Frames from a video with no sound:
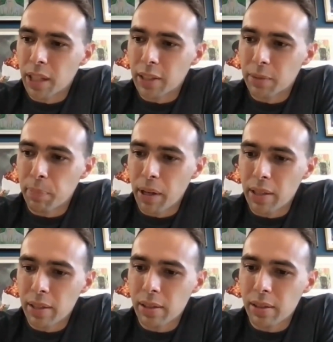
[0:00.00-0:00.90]
that
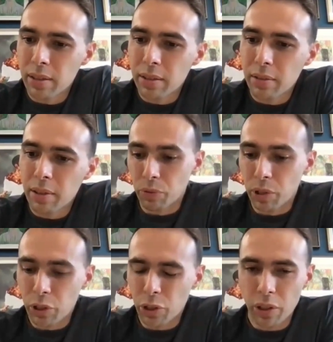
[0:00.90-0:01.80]
space was a
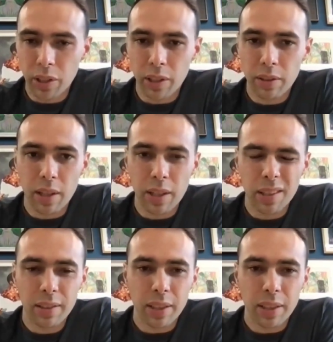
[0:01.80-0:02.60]
really shocking thing.